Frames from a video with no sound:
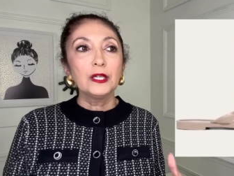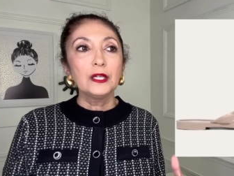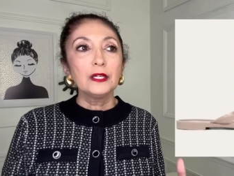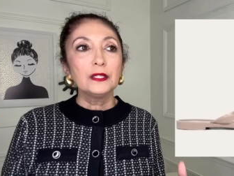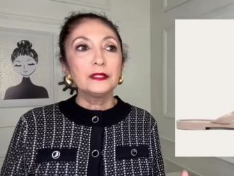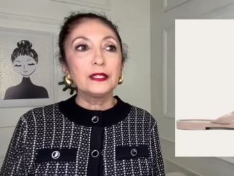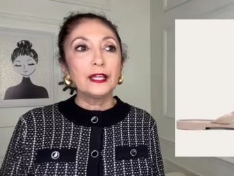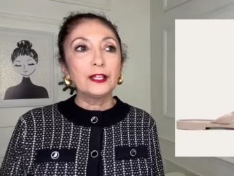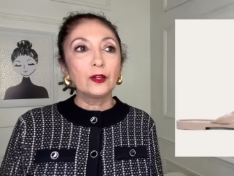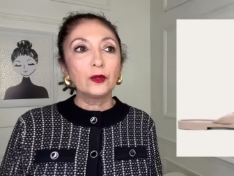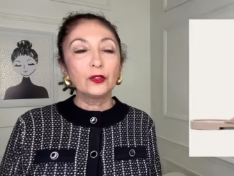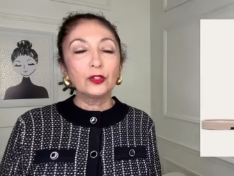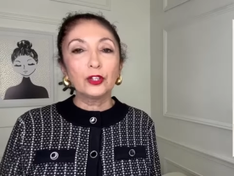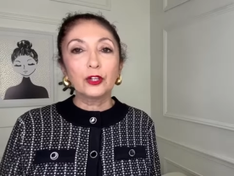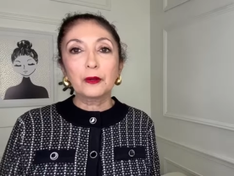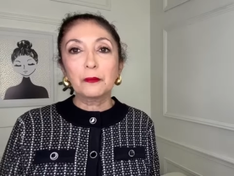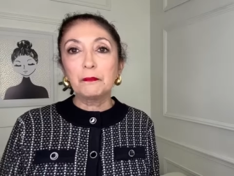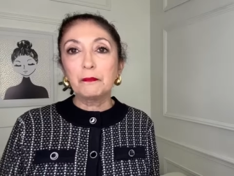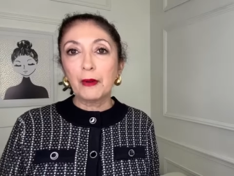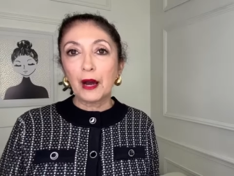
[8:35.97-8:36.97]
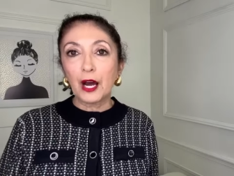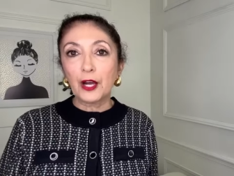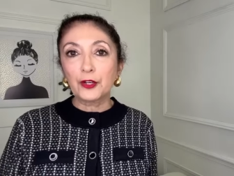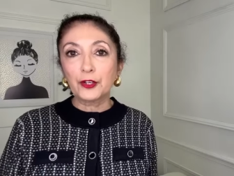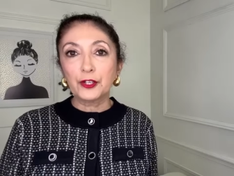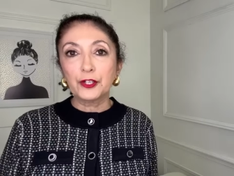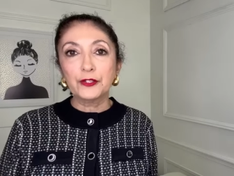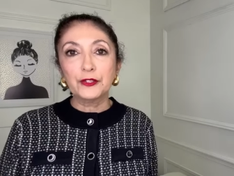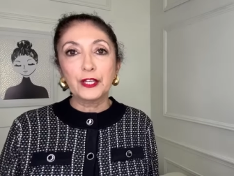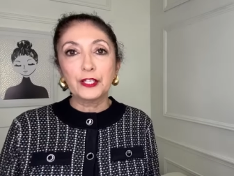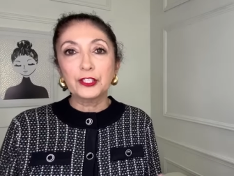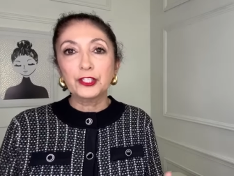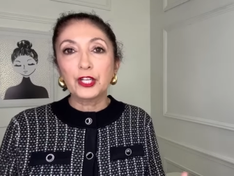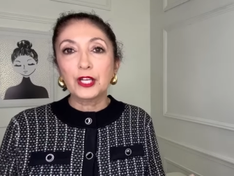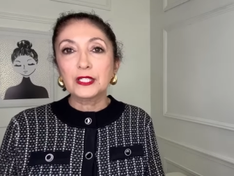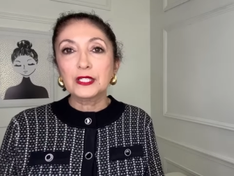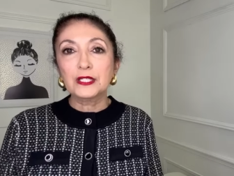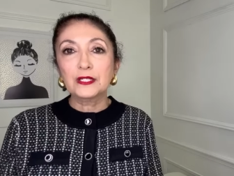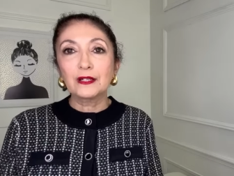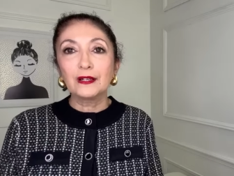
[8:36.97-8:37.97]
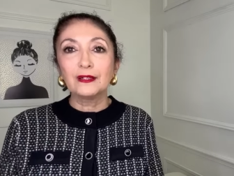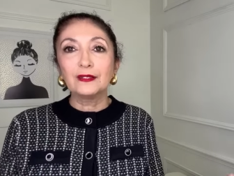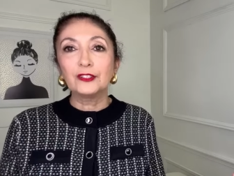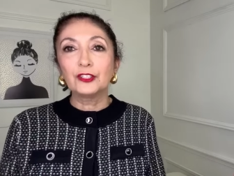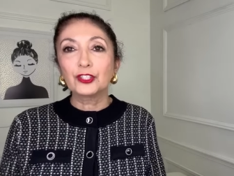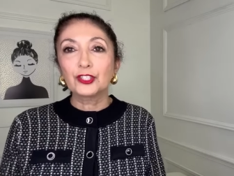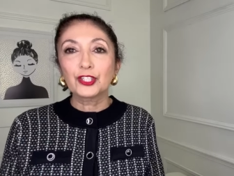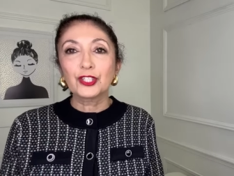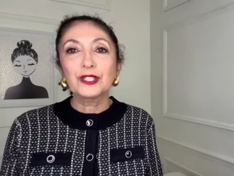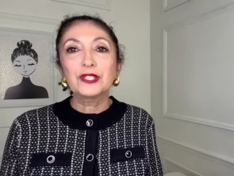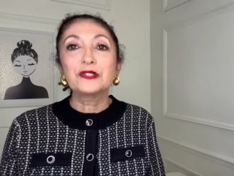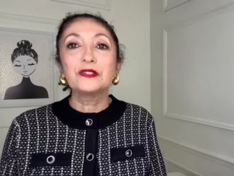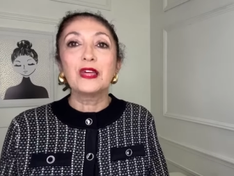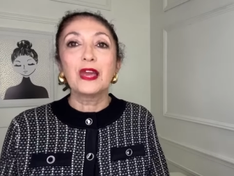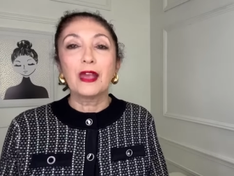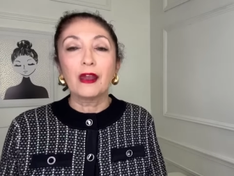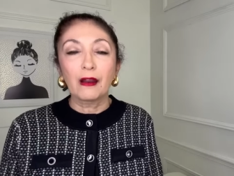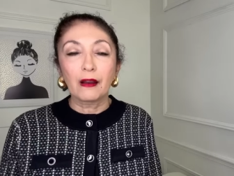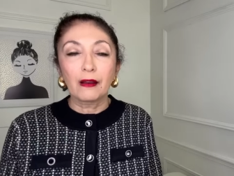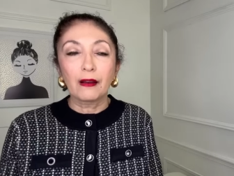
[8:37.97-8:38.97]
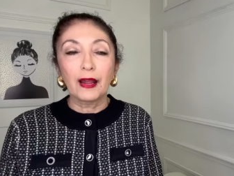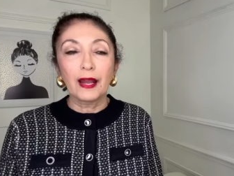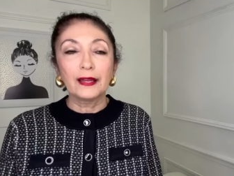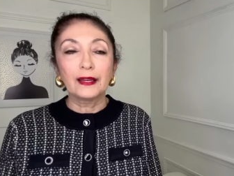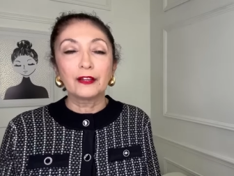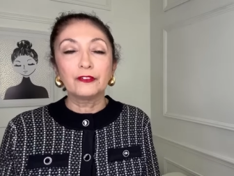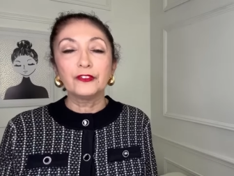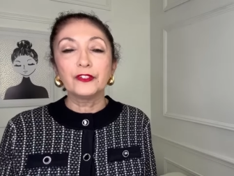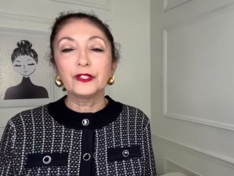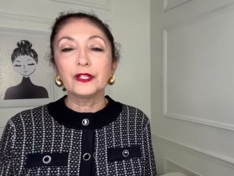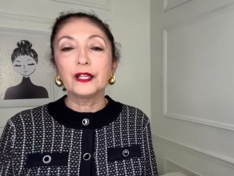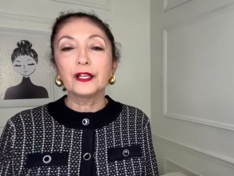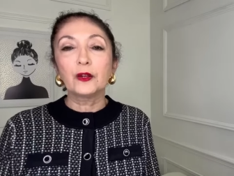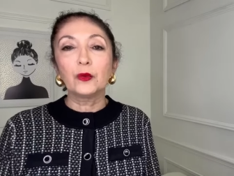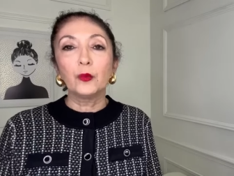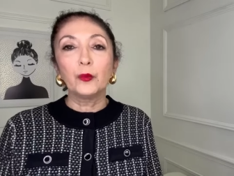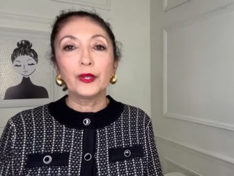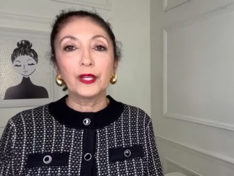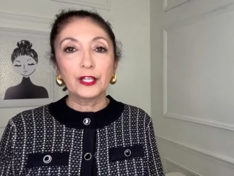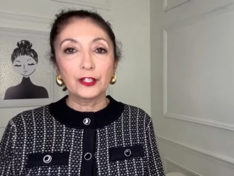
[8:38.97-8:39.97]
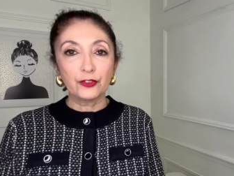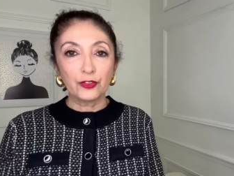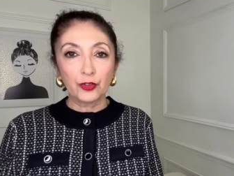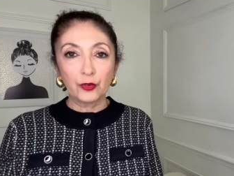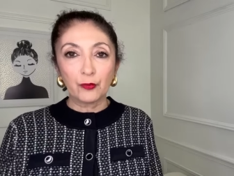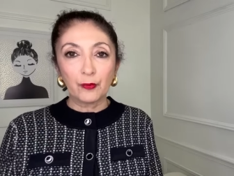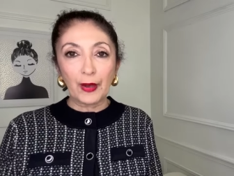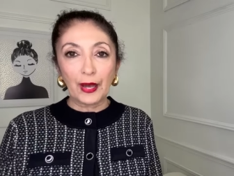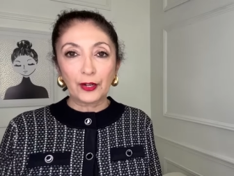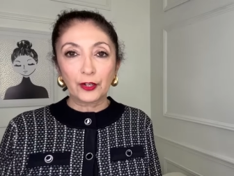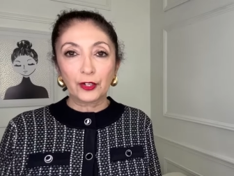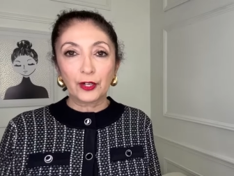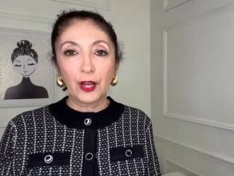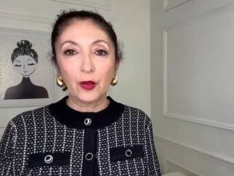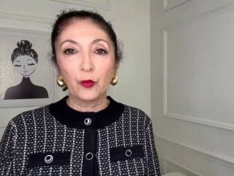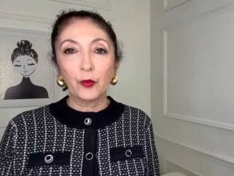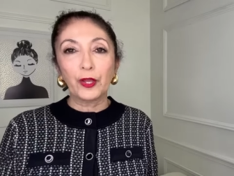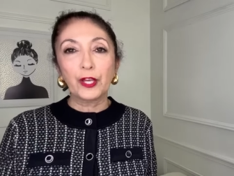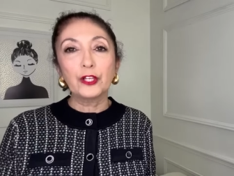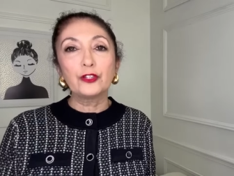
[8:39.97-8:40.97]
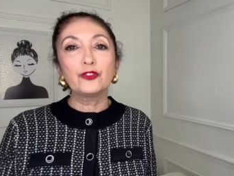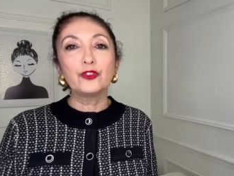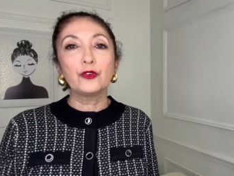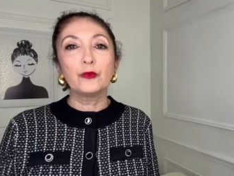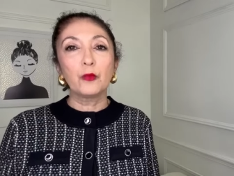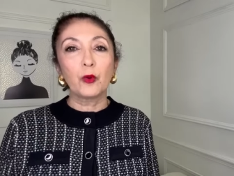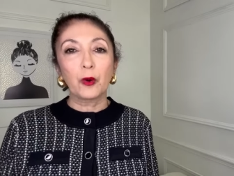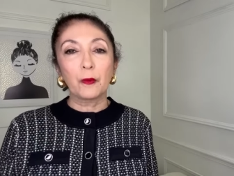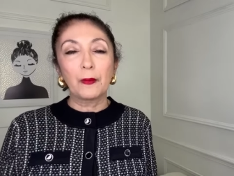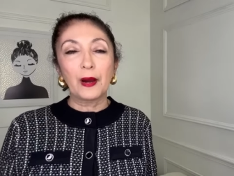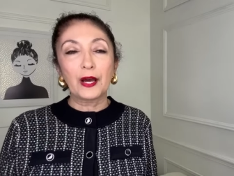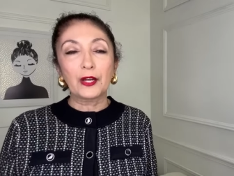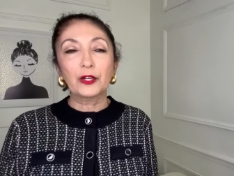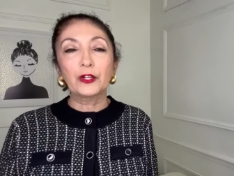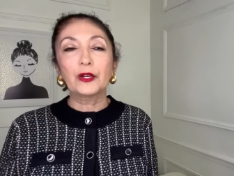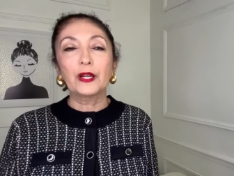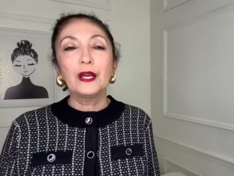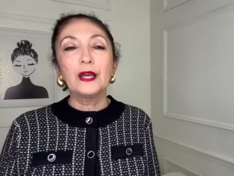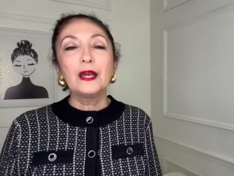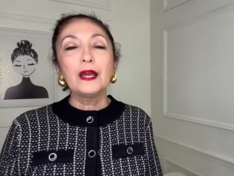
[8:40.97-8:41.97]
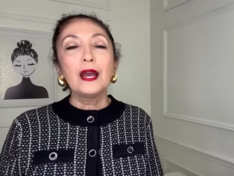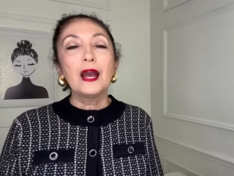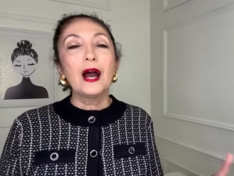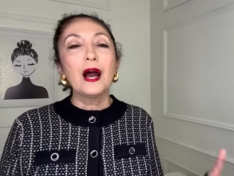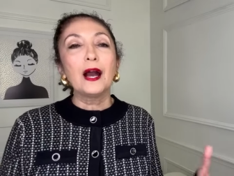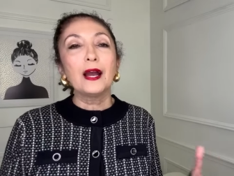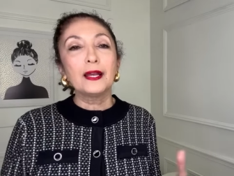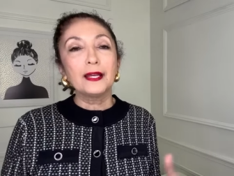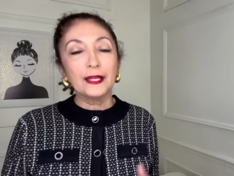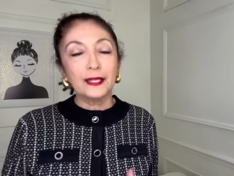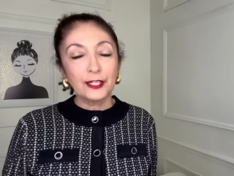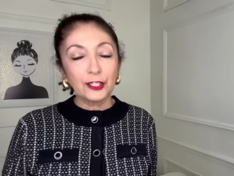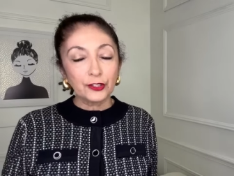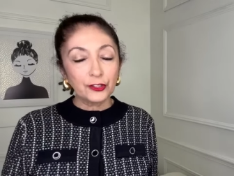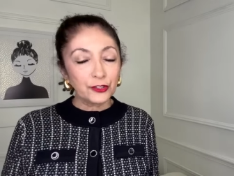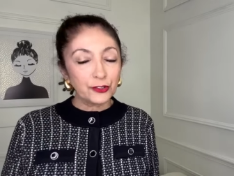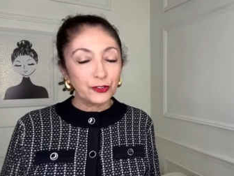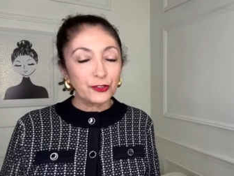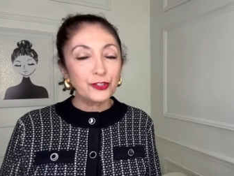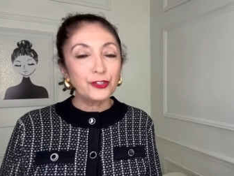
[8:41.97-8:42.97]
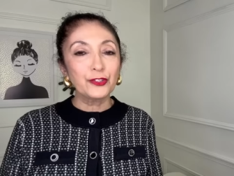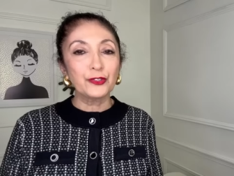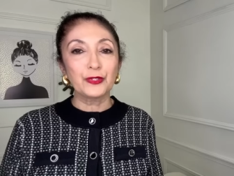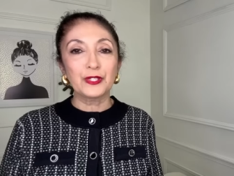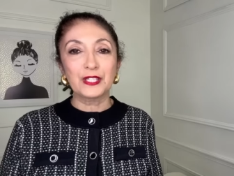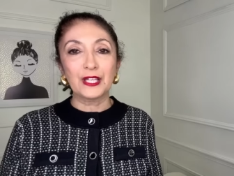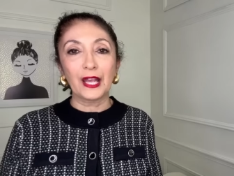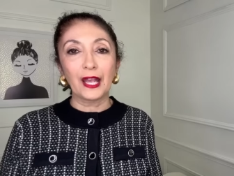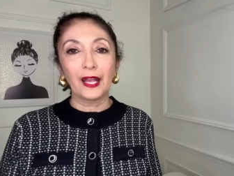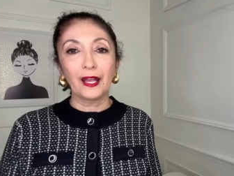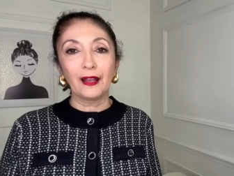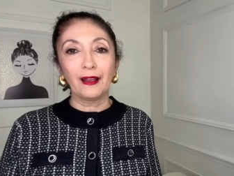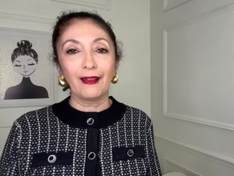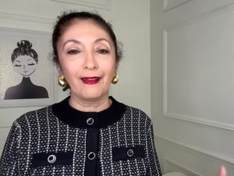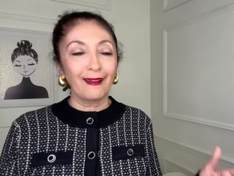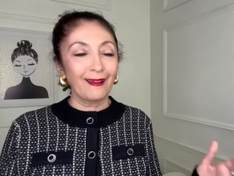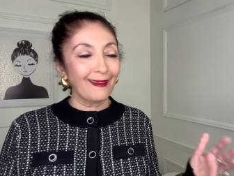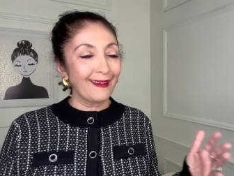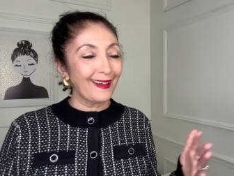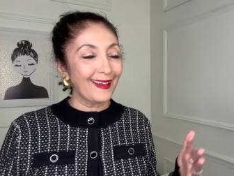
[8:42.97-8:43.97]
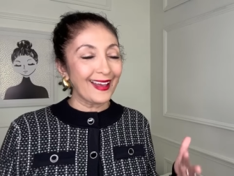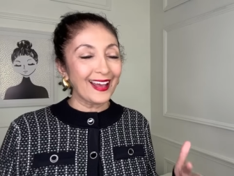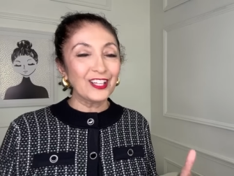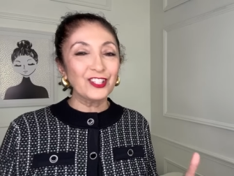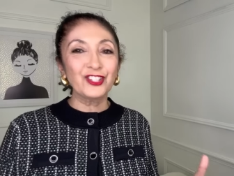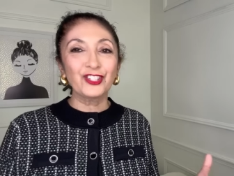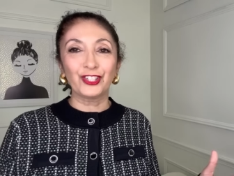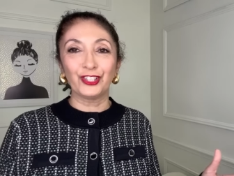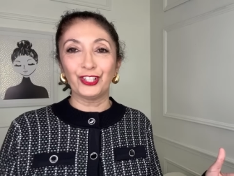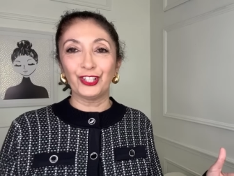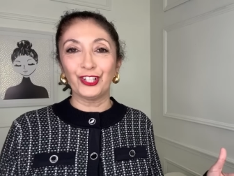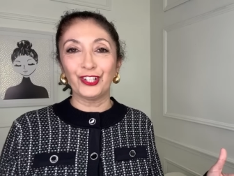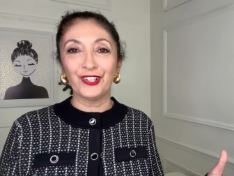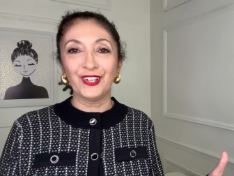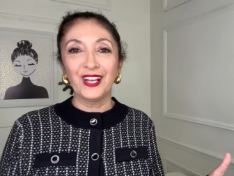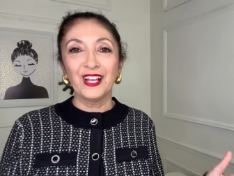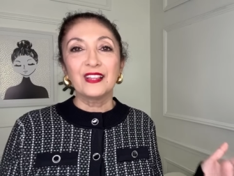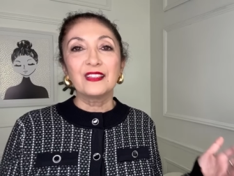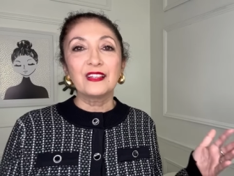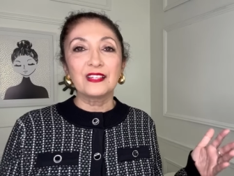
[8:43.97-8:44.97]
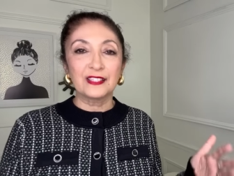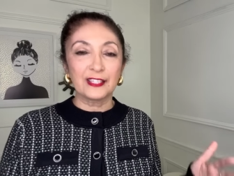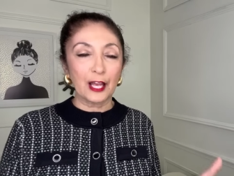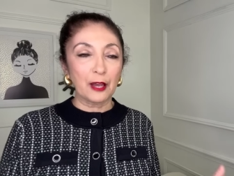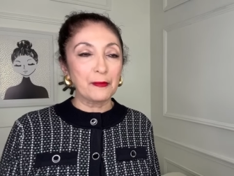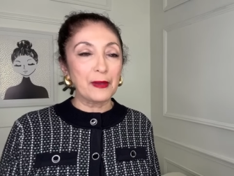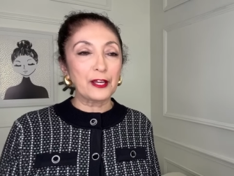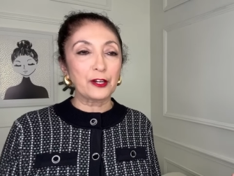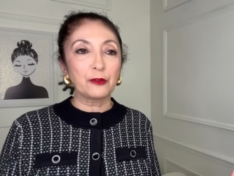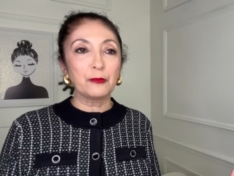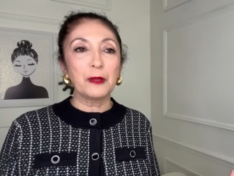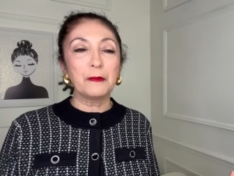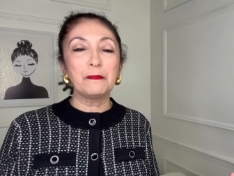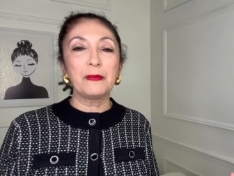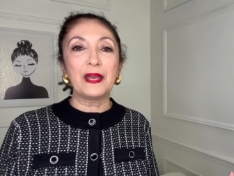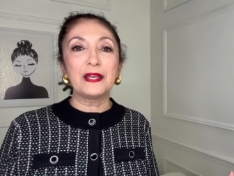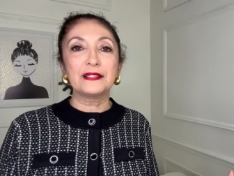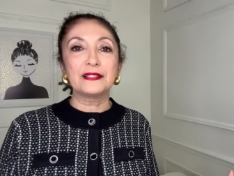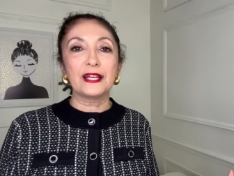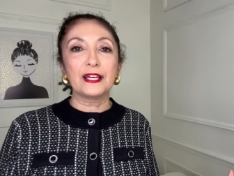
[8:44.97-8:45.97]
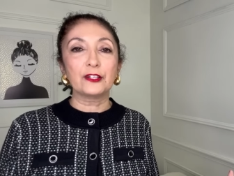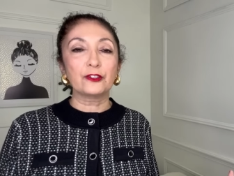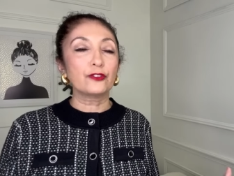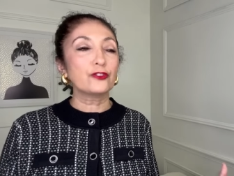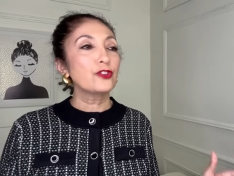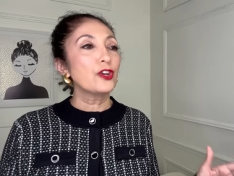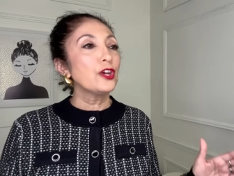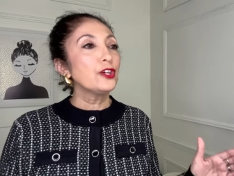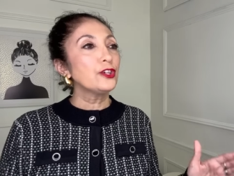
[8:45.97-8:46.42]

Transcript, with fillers: they don't look modern they just they're just there and i feel like we can do better and we can do more modern introducing enter the Sam Edelman Bay sandals.